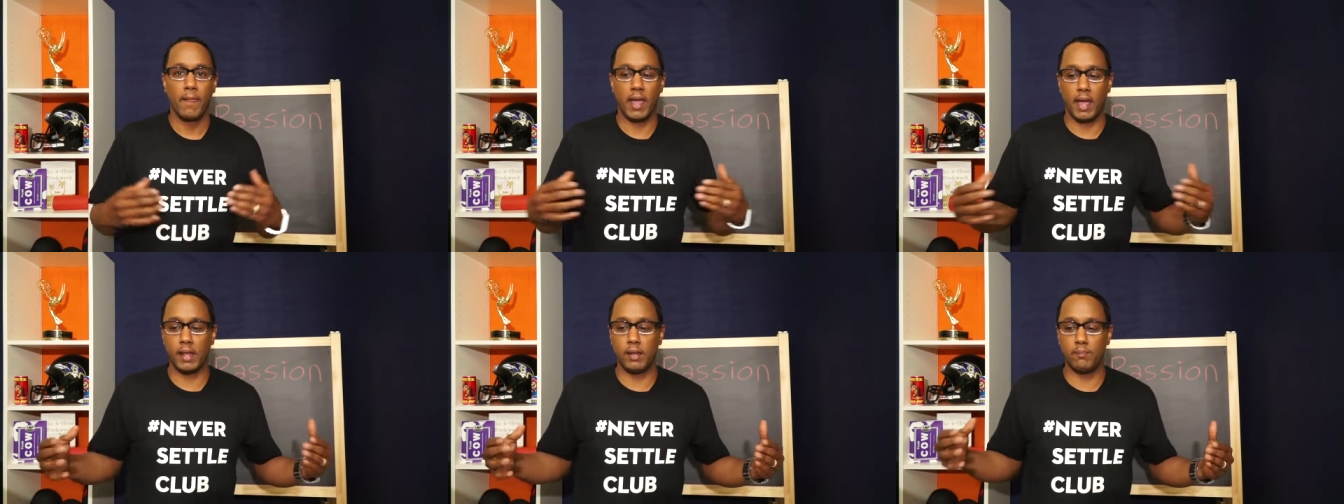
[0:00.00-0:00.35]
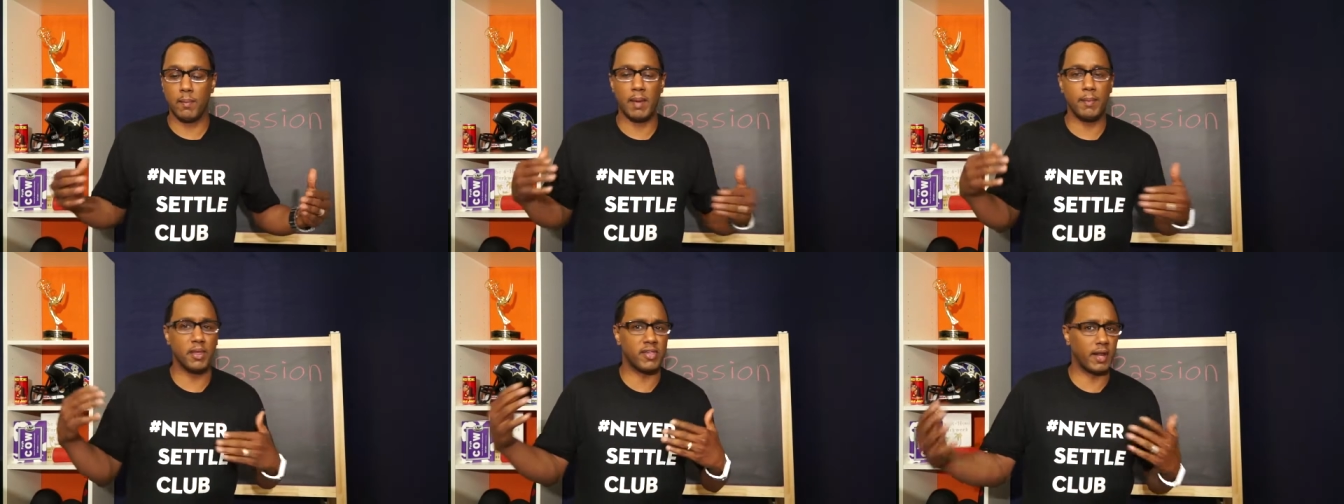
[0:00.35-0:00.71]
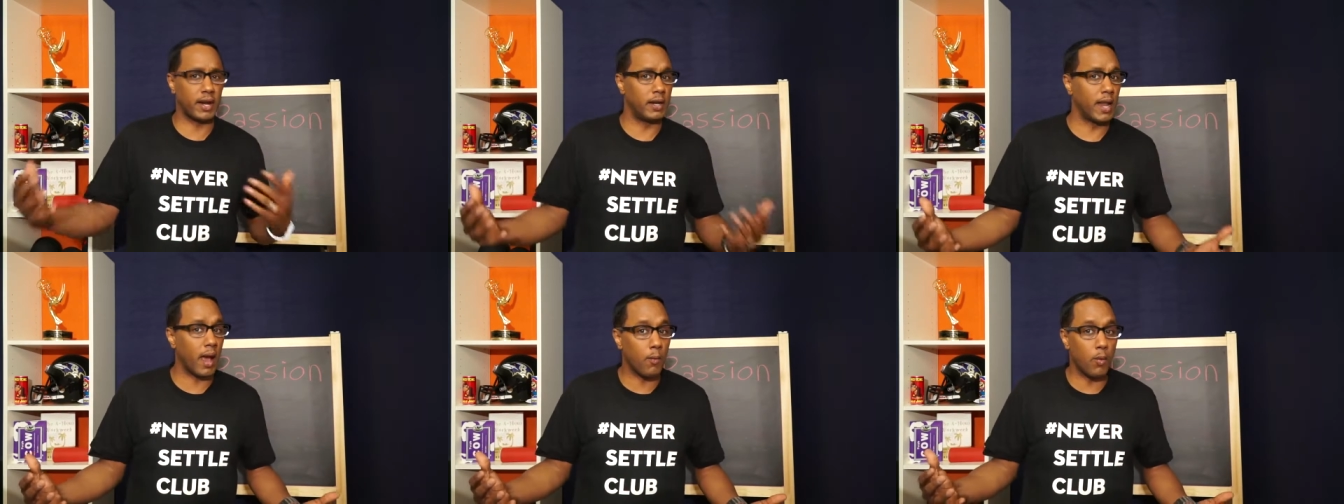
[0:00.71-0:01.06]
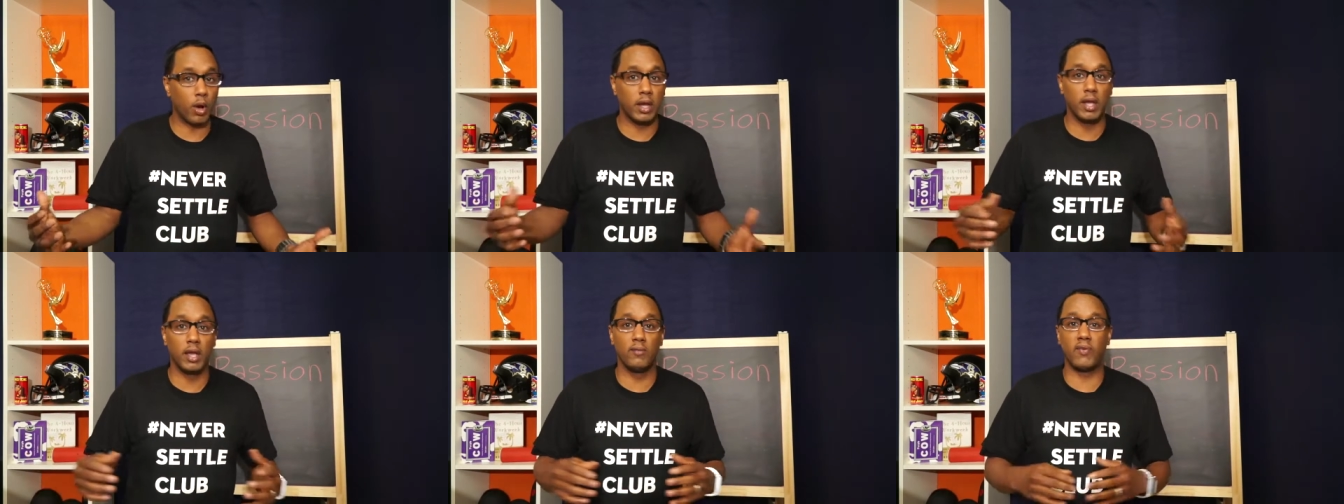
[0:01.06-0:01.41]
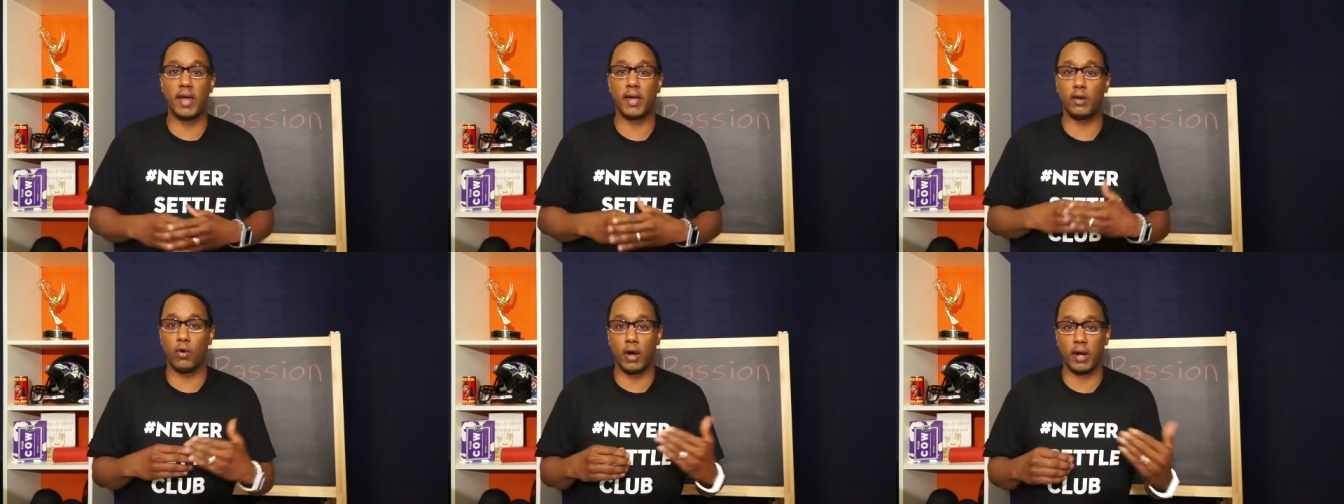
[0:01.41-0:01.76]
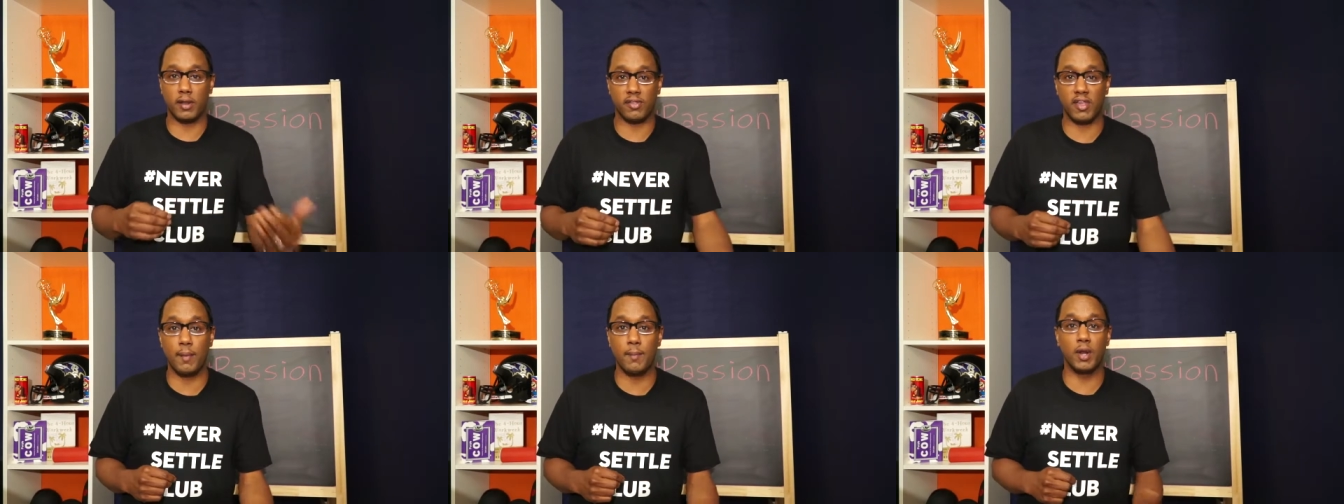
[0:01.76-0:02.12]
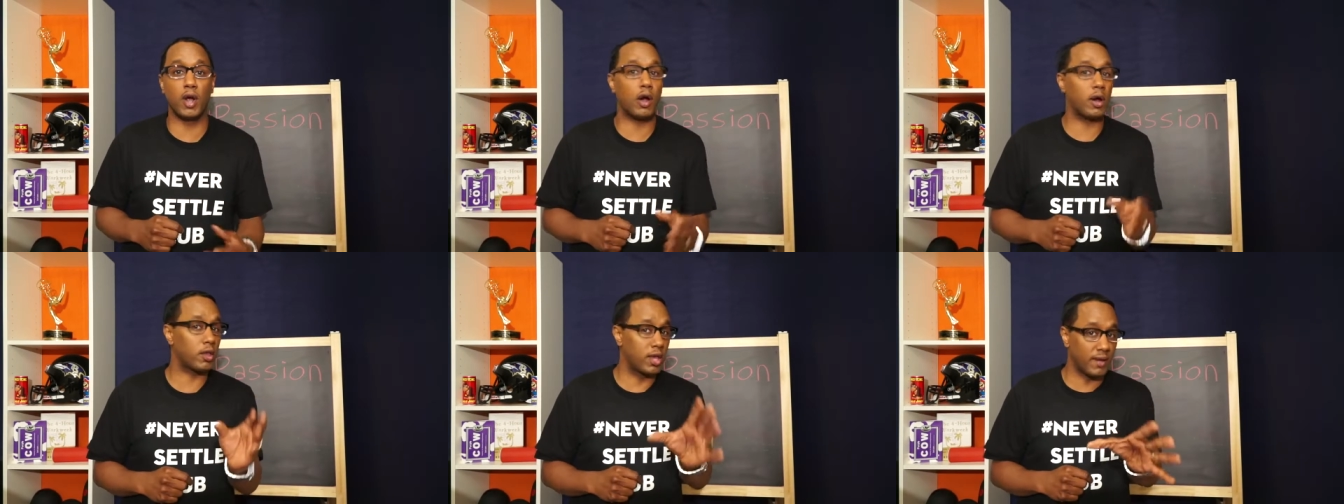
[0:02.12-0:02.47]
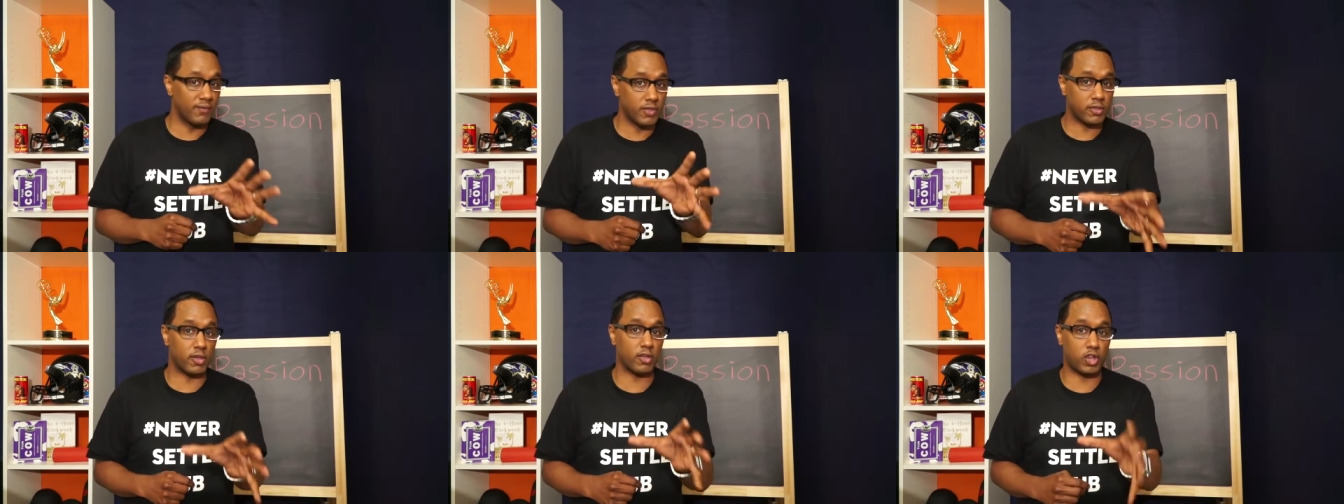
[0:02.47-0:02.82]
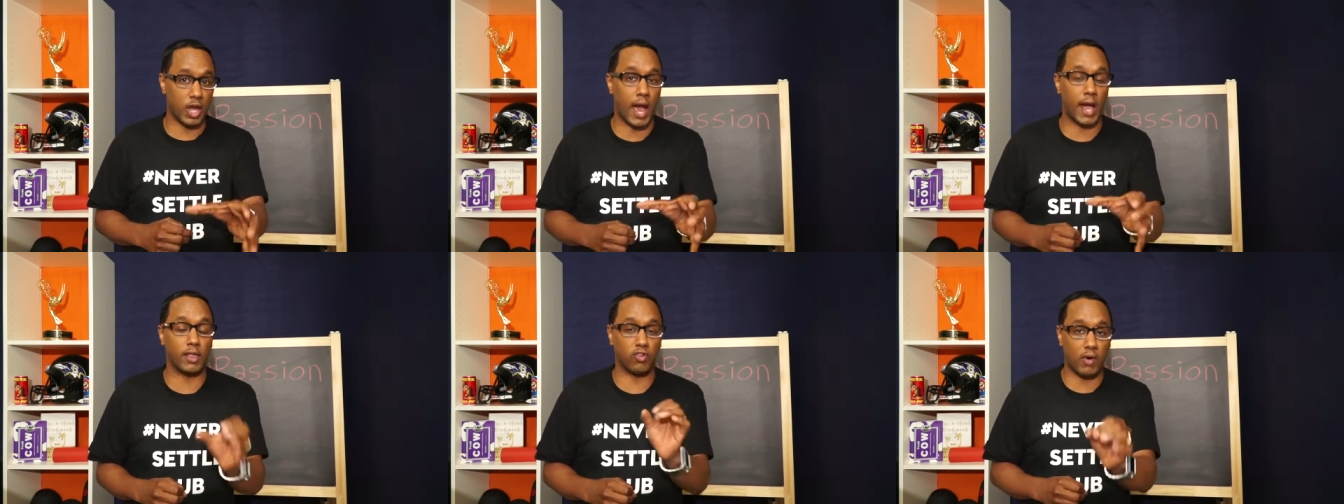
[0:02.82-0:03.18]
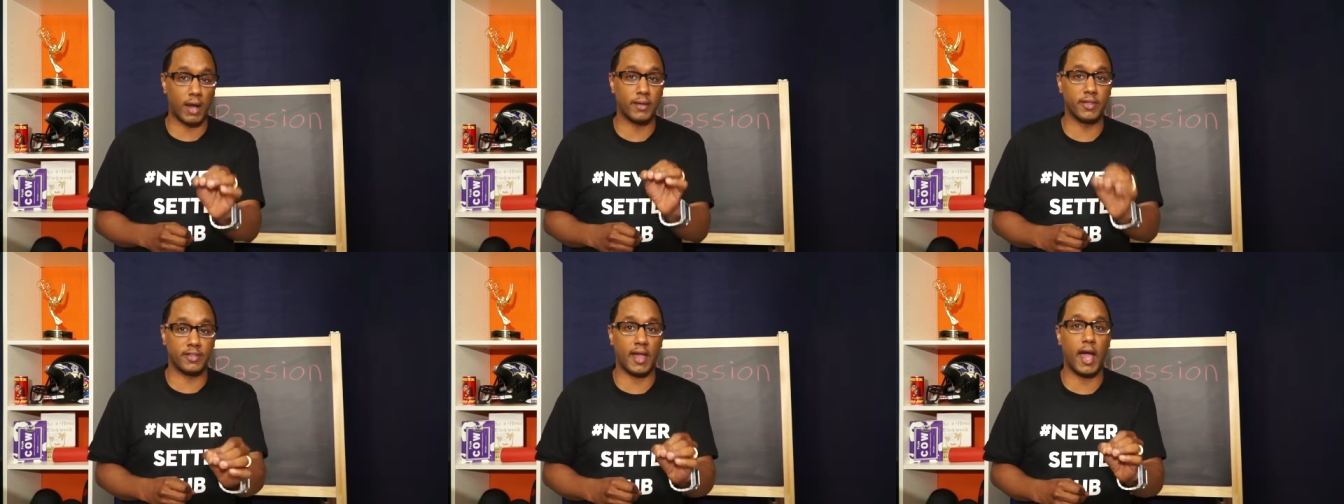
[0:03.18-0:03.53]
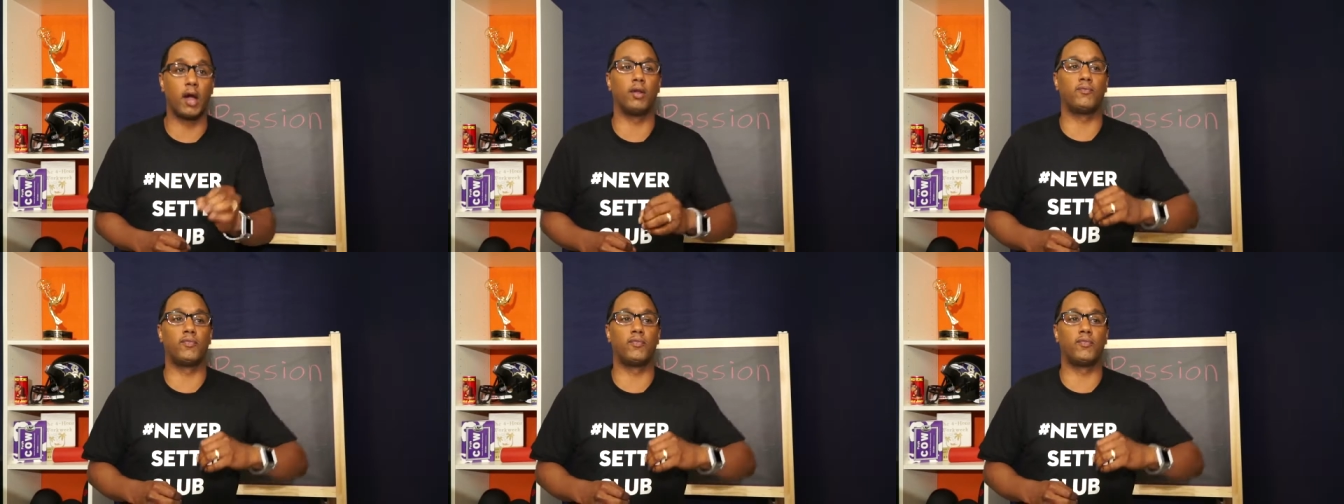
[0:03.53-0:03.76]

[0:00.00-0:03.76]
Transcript: and maybe it's at a networking event or at a seminar, give this a shot. Try this out.